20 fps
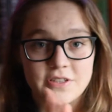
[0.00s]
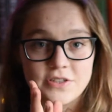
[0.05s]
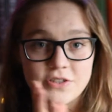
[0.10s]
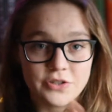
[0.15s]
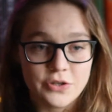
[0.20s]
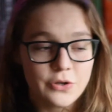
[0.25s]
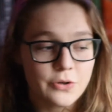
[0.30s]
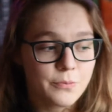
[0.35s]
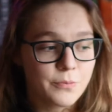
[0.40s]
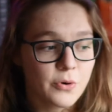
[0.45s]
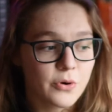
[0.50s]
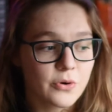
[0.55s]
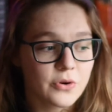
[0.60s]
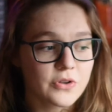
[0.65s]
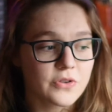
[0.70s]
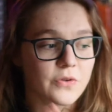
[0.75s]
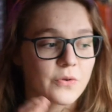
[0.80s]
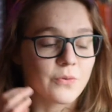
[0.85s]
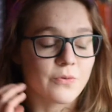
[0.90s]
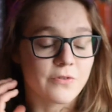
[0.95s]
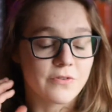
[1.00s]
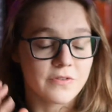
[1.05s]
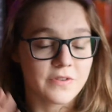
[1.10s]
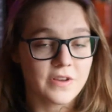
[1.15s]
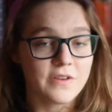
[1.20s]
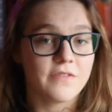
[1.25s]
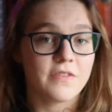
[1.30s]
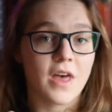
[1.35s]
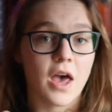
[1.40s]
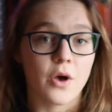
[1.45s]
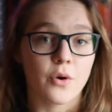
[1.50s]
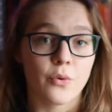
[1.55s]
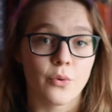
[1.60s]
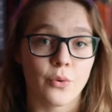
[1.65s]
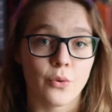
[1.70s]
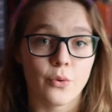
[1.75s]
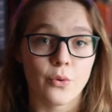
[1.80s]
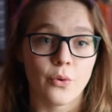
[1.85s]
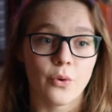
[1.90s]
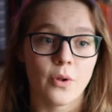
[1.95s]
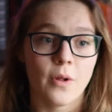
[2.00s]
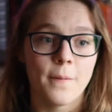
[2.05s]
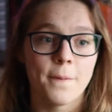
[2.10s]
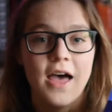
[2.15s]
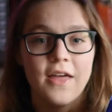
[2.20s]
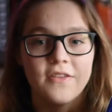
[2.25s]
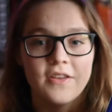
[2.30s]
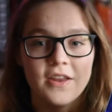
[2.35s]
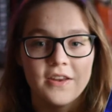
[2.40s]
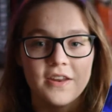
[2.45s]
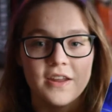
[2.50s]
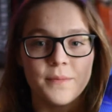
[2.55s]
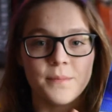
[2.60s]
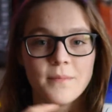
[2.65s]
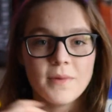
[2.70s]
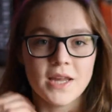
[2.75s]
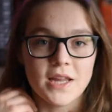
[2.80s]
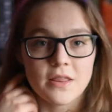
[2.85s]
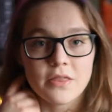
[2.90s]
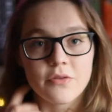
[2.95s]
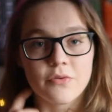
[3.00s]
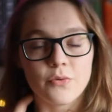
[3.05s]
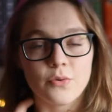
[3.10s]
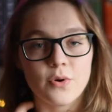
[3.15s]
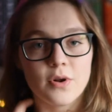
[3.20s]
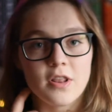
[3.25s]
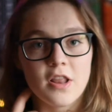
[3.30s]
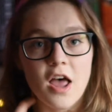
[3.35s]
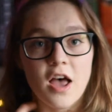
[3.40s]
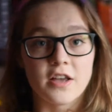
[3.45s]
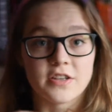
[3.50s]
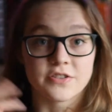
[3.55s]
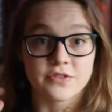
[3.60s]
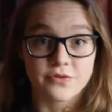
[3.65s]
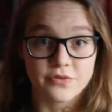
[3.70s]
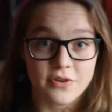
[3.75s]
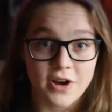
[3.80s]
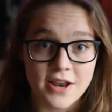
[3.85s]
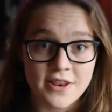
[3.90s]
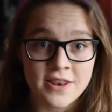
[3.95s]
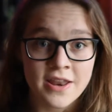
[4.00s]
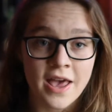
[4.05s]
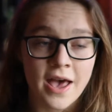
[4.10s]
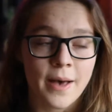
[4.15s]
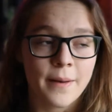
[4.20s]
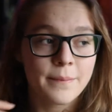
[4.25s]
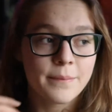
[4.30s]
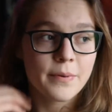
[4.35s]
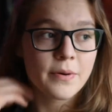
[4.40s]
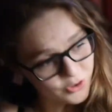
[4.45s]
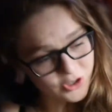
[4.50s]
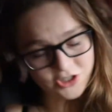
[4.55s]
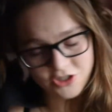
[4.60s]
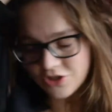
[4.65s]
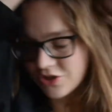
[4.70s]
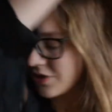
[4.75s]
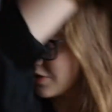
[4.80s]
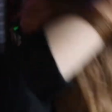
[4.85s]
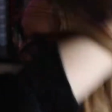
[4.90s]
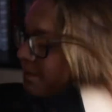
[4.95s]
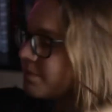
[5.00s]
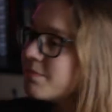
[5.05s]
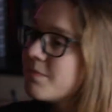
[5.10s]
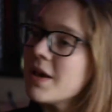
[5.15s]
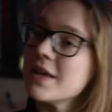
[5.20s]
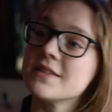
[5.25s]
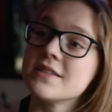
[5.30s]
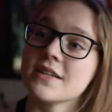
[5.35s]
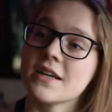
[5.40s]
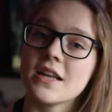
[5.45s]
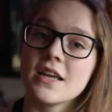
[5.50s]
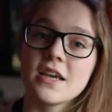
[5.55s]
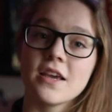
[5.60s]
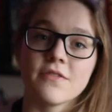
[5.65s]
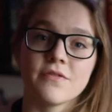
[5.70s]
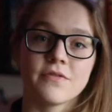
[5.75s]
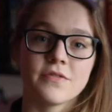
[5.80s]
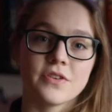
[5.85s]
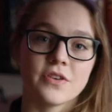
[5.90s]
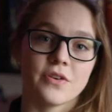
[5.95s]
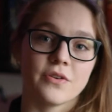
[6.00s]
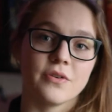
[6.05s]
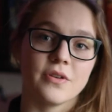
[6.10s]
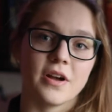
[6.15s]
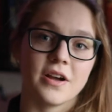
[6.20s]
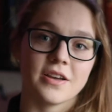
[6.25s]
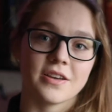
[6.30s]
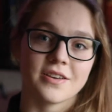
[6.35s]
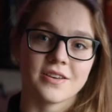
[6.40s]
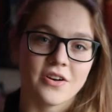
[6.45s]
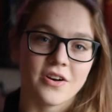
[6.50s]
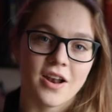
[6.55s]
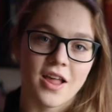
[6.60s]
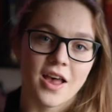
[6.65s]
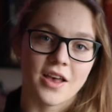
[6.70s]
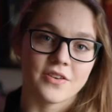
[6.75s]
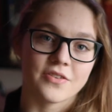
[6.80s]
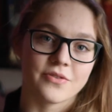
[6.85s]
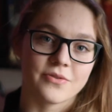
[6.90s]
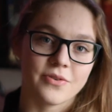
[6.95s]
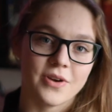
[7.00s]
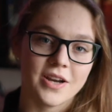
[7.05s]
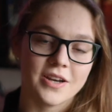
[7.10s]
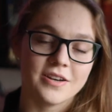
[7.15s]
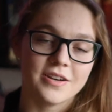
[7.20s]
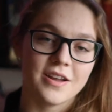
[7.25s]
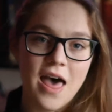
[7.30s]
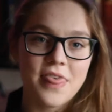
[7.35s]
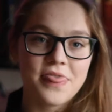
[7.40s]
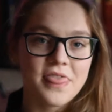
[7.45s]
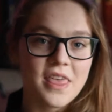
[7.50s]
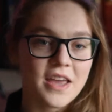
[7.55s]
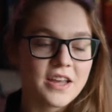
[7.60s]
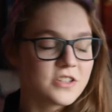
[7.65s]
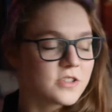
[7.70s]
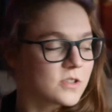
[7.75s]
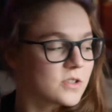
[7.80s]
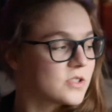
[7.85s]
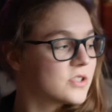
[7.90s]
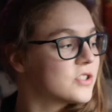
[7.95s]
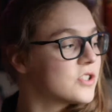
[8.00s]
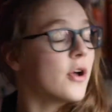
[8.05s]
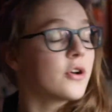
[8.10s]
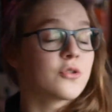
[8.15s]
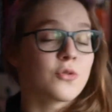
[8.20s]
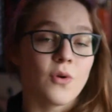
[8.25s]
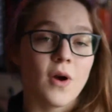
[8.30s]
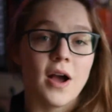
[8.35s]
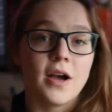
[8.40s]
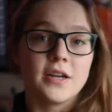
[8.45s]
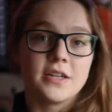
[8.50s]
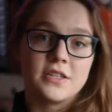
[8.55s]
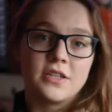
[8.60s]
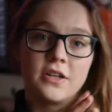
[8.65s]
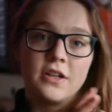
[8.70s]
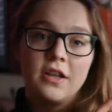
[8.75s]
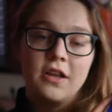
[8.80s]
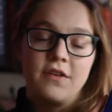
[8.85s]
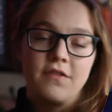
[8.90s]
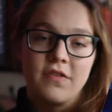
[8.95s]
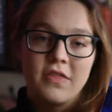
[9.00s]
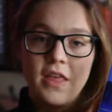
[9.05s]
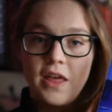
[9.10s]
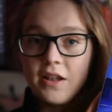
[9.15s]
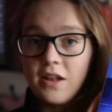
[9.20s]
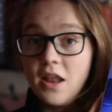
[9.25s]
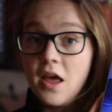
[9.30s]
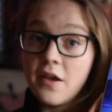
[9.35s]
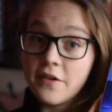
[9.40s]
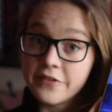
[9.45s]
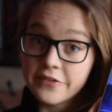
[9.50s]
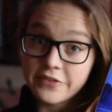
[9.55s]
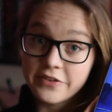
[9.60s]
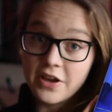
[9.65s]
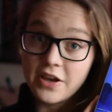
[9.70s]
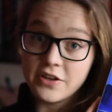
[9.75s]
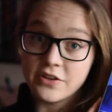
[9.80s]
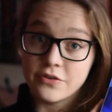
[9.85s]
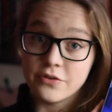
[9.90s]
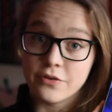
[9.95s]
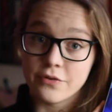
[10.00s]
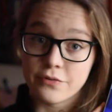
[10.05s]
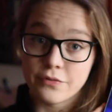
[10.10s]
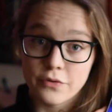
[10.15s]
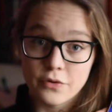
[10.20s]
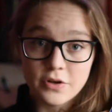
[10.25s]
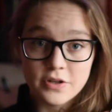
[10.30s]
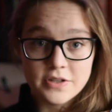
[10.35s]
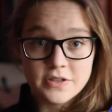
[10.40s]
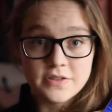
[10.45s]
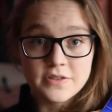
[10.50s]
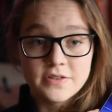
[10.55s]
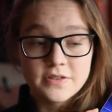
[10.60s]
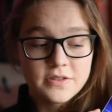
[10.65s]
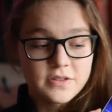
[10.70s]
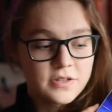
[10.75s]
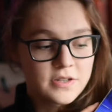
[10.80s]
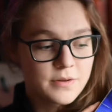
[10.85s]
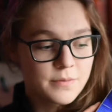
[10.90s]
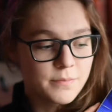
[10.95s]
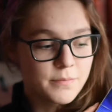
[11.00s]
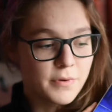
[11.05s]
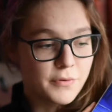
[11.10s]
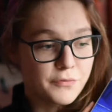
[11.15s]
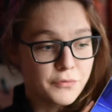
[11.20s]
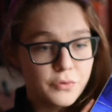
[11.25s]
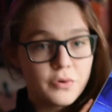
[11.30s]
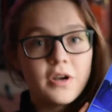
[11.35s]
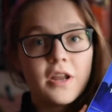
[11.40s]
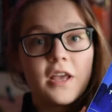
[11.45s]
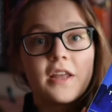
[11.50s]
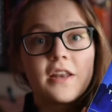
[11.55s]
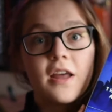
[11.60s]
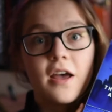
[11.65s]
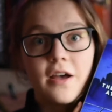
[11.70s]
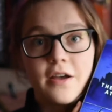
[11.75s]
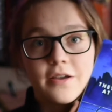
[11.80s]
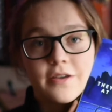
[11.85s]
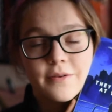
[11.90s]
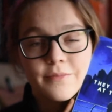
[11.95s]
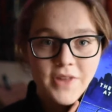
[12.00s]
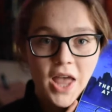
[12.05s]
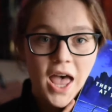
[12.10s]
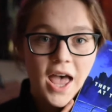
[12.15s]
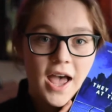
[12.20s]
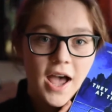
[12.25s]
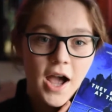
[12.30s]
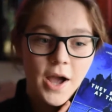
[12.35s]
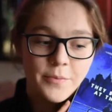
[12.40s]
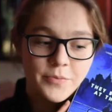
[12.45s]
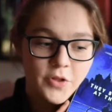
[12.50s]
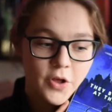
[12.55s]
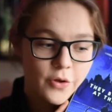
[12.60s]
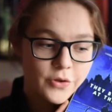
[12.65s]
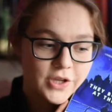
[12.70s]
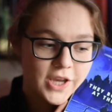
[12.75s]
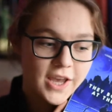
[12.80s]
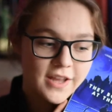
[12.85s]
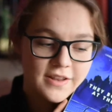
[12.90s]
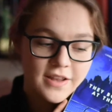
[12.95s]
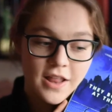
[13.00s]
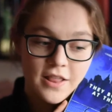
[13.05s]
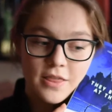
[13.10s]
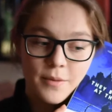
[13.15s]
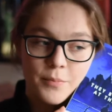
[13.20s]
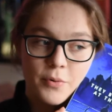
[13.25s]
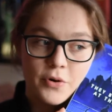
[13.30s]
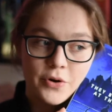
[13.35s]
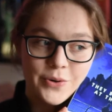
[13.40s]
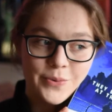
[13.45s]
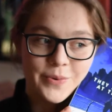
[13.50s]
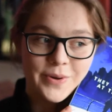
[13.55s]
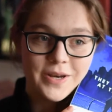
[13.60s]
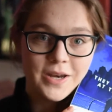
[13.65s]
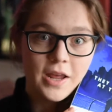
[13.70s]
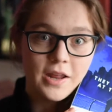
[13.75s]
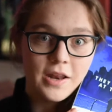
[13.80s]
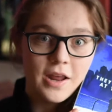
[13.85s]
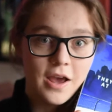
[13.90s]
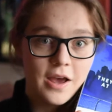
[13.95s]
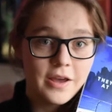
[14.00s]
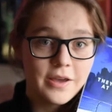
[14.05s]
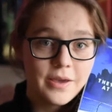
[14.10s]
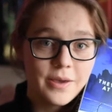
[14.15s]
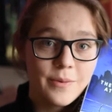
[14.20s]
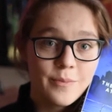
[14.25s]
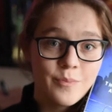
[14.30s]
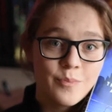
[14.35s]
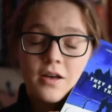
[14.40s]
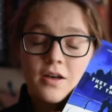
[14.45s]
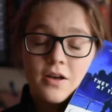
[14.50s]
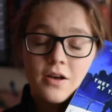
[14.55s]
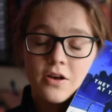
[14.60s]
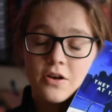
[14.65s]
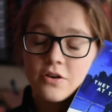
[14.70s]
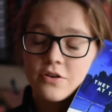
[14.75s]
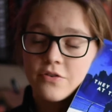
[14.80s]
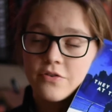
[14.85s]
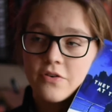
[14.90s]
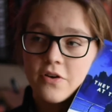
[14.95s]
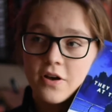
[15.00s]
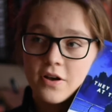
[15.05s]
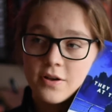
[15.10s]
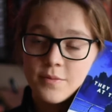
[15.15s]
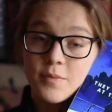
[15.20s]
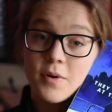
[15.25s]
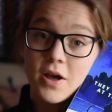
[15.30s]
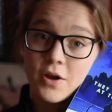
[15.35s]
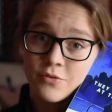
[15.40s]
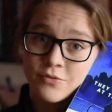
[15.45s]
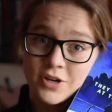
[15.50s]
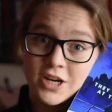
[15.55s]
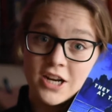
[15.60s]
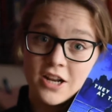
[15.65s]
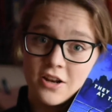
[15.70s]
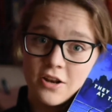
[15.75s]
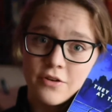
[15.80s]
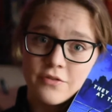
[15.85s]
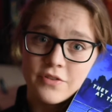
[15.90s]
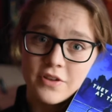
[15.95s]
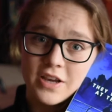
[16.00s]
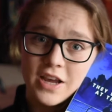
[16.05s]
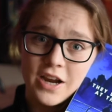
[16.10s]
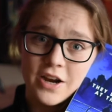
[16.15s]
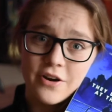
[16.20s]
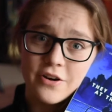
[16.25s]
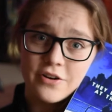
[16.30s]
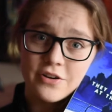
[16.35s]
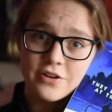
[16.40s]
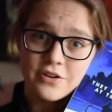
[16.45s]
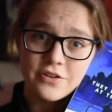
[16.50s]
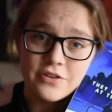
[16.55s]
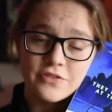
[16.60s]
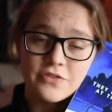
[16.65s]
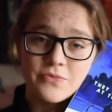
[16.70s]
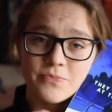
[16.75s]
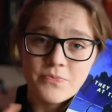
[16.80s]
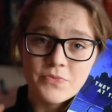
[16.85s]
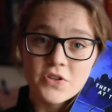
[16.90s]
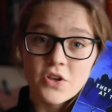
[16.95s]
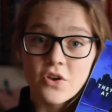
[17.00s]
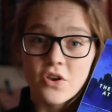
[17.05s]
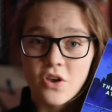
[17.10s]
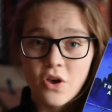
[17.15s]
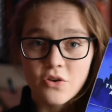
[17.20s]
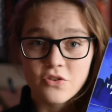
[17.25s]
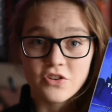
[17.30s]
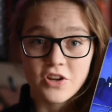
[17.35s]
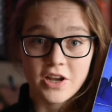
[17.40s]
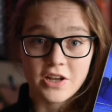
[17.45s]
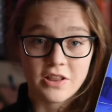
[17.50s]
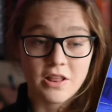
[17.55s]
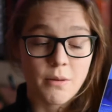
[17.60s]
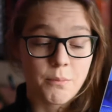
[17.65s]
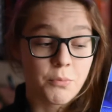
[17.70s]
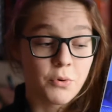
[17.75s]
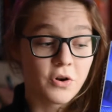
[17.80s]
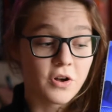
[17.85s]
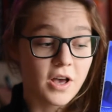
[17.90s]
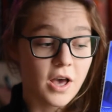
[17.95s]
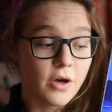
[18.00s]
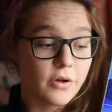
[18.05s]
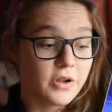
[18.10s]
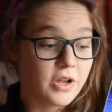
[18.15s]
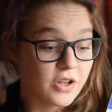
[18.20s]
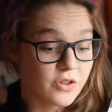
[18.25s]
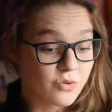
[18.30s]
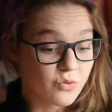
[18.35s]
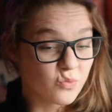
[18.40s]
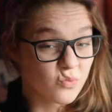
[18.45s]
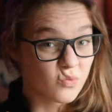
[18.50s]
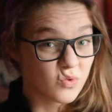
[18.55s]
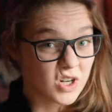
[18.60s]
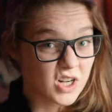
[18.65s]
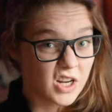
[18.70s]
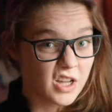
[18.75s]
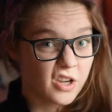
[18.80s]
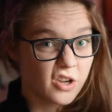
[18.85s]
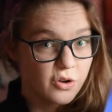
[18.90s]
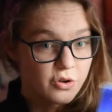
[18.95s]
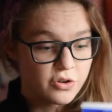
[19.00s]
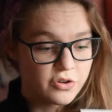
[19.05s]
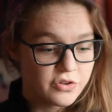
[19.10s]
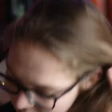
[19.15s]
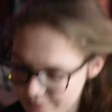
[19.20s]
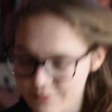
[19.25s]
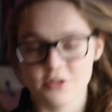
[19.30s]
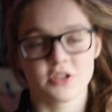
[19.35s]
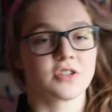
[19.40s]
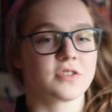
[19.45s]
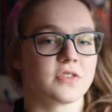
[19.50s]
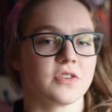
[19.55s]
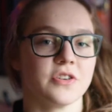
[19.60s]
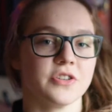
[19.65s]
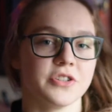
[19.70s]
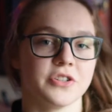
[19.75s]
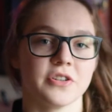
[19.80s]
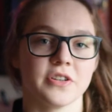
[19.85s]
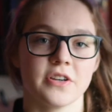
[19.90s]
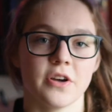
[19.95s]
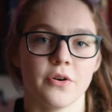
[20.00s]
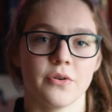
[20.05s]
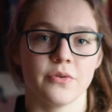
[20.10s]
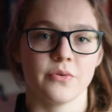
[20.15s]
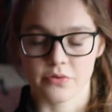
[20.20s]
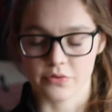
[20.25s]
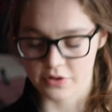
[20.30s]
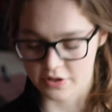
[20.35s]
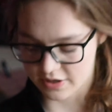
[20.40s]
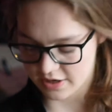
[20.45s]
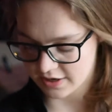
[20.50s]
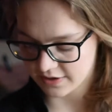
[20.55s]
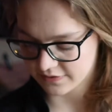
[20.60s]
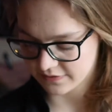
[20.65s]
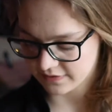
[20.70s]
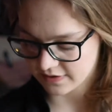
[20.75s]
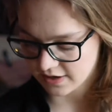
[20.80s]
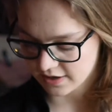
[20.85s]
these two boys who receive that call, and then they meet through a last friend app, which just basically gives you like your last friend, and they just try to live that last day to the fullest before they die. I'm not yet at the part where they die. Fuck, but I really love the characters, so go check that book out, it's really good. I'm just going to go through the next